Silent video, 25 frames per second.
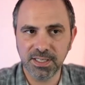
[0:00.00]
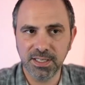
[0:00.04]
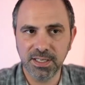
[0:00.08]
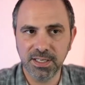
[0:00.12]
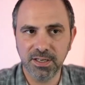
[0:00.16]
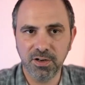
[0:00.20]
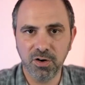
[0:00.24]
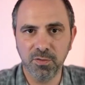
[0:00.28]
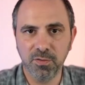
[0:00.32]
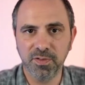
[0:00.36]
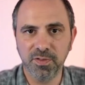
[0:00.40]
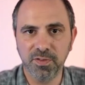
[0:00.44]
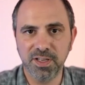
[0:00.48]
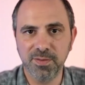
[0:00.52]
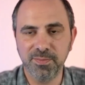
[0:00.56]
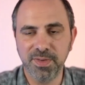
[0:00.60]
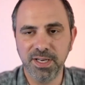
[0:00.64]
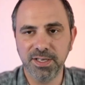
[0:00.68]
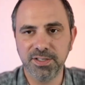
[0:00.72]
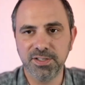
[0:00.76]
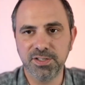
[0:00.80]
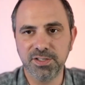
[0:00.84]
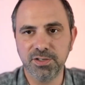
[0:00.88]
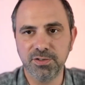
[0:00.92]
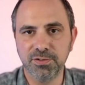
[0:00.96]
hopefully it
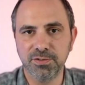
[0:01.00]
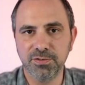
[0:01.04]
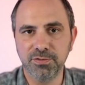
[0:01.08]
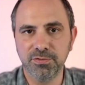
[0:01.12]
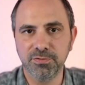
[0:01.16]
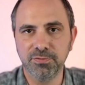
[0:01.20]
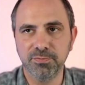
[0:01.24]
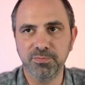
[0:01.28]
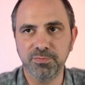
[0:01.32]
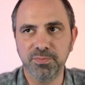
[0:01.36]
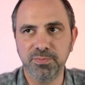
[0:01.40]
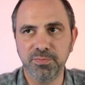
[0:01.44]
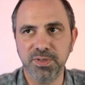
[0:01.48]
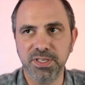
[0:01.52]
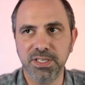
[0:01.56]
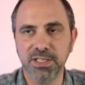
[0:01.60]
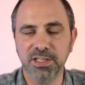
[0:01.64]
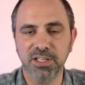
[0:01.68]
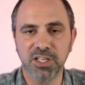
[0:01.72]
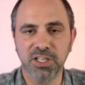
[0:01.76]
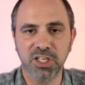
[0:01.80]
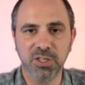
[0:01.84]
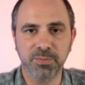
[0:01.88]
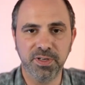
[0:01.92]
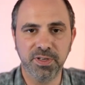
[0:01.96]
makes you be a
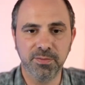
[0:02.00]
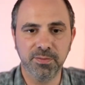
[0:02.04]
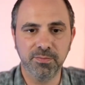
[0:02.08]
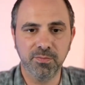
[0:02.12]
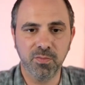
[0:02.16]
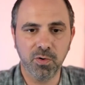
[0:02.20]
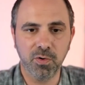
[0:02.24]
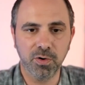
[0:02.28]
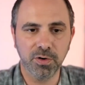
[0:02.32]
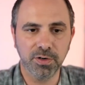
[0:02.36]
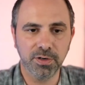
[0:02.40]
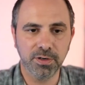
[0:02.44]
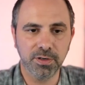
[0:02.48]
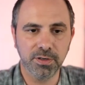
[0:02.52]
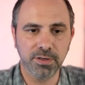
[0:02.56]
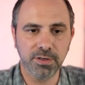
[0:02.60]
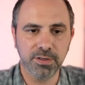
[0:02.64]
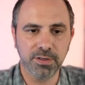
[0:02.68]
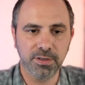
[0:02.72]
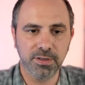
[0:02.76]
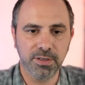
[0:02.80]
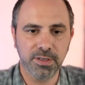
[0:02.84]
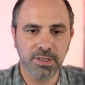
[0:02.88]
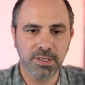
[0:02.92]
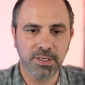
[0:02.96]
little bit more
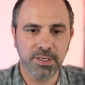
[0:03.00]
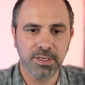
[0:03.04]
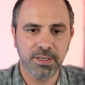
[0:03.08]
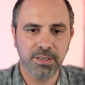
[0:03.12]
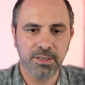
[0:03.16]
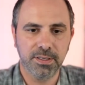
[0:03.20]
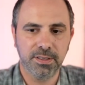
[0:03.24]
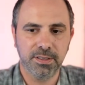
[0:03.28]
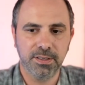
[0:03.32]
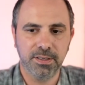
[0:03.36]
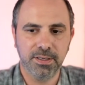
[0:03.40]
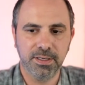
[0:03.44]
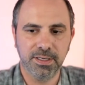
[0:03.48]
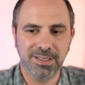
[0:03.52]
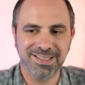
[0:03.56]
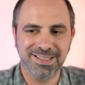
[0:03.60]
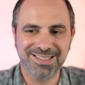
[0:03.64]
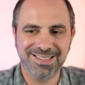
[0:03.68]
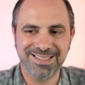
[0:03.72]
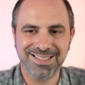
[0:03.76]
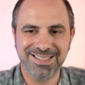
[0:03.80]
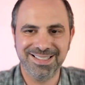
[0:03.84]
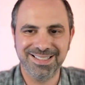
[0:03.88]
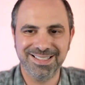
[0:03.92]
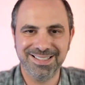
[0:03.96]

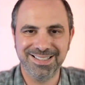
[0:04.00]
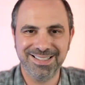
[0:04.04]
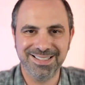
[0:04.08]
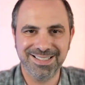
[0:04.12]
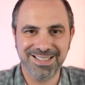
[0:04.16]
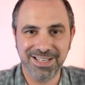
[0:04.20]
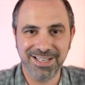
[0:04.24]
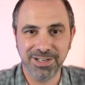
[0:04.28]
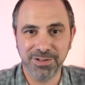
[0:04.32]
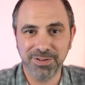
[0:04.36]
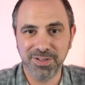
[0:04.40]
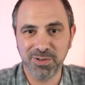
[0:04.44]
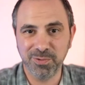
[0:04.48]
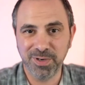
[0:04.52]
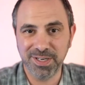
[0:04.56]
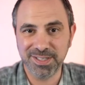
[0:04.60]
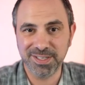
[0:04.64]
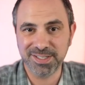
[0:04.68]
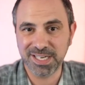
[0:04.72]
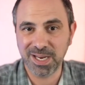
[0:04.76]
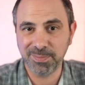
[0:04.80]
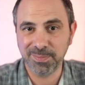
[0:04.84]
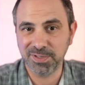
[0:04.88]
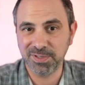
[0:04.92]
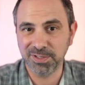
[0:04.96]
in a healthy way
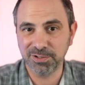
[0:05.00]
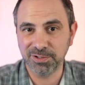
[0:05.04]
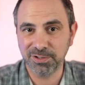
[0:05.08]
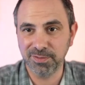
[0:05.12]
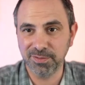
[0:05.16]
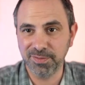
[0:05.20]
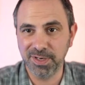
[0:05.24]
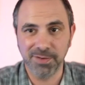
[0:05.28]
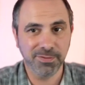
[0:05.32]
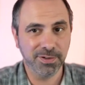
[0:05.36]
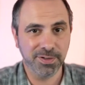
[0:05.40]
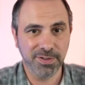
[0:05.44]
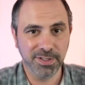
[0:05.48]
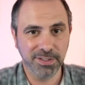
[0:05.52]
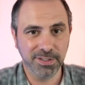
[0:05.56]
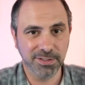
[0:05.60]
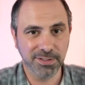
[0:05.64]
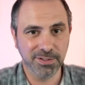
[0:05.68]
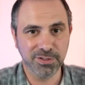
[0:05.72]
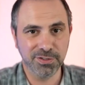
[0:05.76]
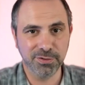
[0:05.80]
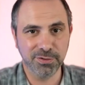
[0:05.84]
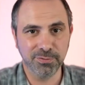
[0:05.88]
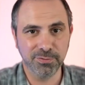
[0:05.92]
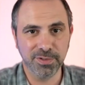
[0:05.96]
skeptical of everything
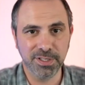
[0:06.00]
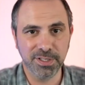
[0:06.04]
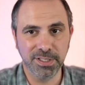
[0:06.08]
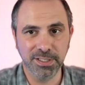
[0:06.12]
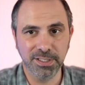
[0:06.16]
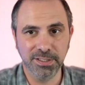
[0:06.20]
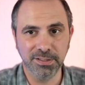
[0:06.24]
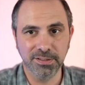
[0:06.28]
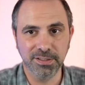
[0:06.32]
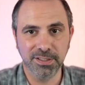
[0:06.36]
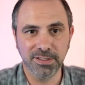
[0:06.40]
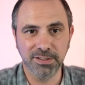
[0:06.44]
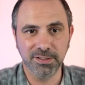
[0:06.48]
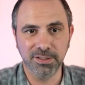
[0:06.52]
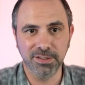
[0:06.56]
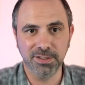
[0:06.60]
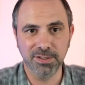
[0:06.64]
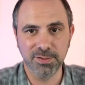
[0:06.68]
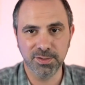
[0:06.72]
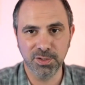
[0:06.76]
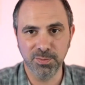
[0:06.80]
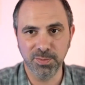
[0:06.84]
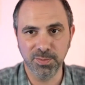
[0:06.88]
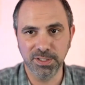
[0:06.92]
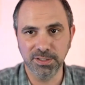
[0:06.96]
that you're reading and
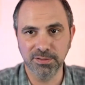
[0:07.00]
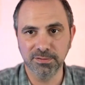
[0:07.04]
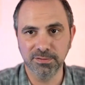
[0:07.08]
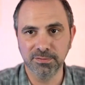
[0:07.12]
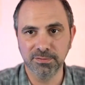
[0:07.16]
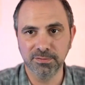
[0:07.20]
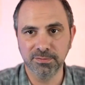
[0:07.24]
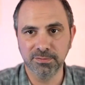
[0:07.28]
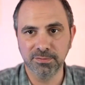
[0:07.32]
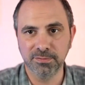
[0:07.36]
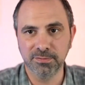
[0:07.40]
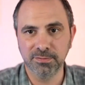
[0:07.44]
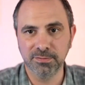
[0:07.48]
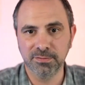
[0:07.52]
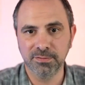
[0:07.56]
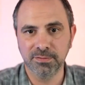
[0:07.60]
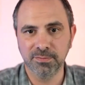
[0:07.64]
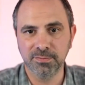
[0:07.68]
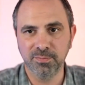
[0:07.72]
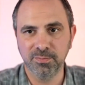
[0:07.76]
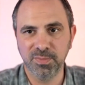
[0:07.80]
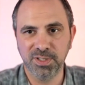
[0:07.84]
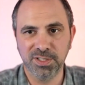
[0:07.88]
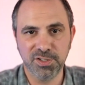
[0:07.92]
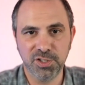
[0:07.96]
consuming,
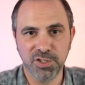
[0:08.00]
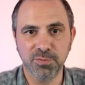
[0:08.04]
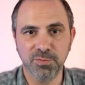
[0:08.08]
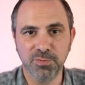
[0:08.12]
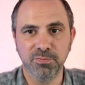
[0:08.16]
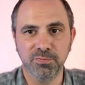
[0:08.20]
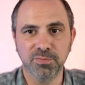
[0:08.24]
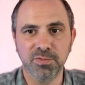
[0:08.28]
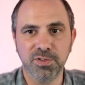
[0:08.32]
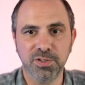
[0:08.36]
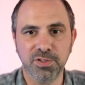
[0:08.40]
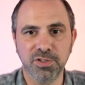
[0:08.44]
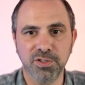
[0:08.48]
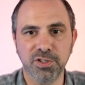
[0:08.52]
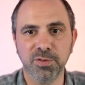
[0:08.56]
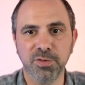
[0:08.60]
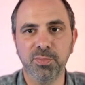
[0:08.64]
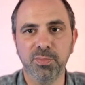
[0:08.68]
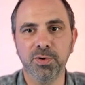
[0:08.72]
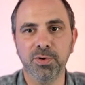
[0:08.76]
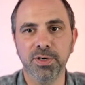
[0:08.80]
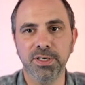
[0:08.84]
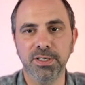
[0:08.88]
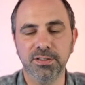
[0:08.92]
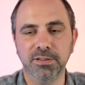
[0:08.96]
because to your
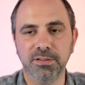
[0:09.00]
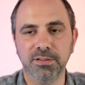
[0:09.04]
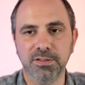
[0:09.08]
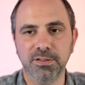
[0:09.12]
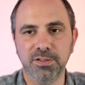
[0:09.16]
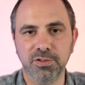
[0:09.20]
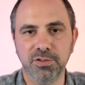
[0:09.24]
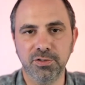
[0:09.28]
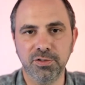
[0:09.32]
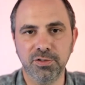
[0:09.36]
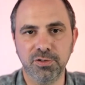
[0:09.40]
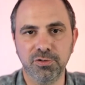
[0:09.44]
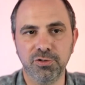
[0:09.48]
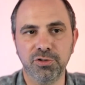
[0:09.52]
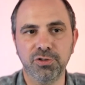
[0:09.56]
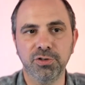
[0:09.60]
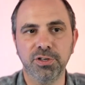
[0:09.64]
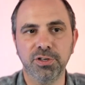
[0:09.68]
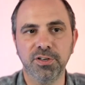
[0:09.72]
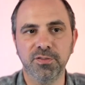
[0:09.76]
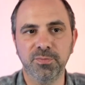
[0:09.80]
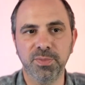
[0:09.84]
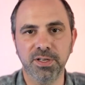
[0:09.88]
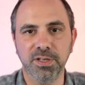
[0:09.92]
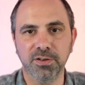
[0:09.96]
point, you should
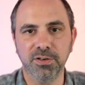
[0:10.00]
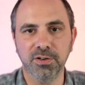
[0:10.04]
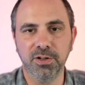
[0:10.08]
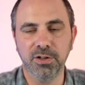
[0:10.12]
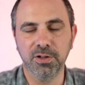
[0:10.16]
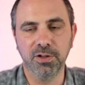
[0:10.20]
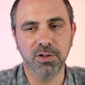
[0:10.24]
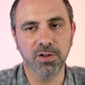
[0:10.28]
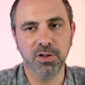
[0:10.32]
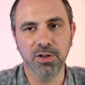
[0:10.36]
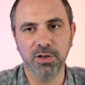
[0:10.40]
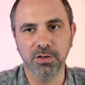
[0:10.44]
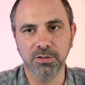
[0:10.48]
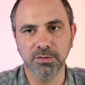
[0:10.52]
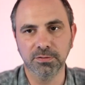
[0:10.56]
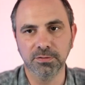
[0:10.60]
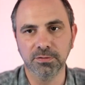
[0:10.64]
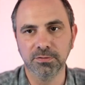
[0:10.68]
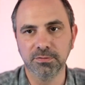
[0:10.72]
have been all along.